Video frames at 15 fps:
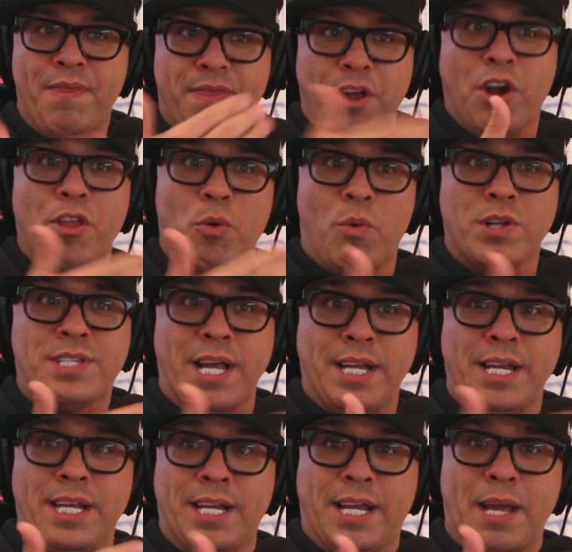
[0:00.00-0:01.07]
And they're the ones
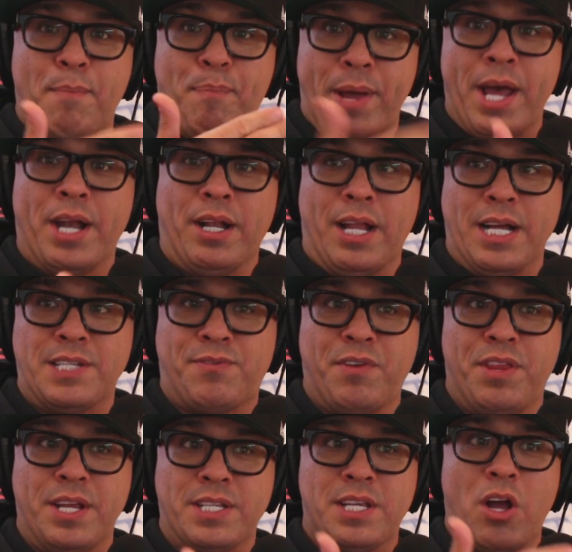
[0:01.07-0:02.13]
that need to get
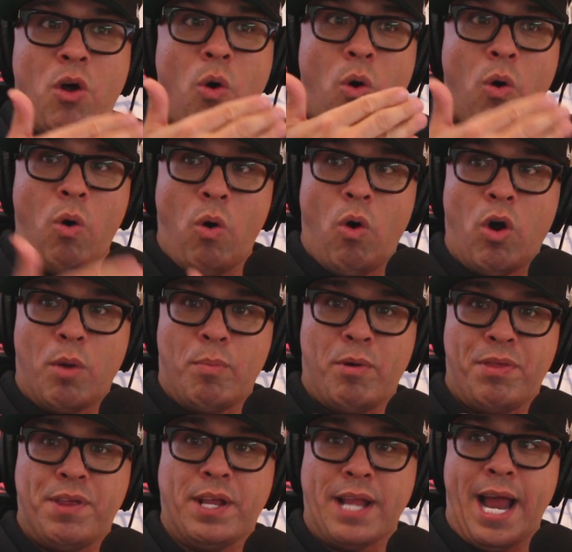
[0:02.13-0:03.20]
penalized for this
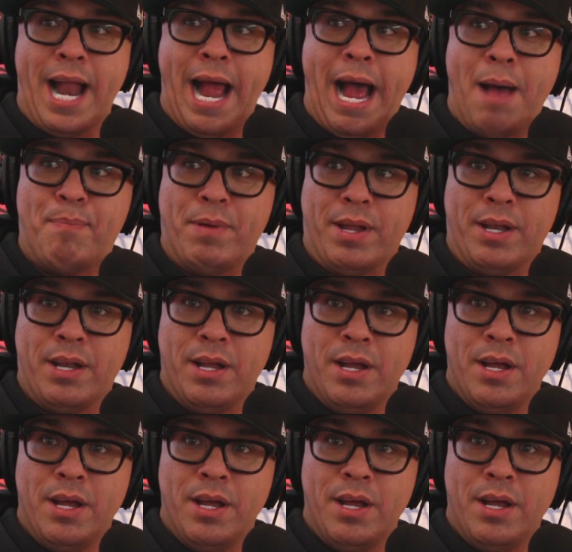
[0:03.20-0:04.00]
horrible thing that happened.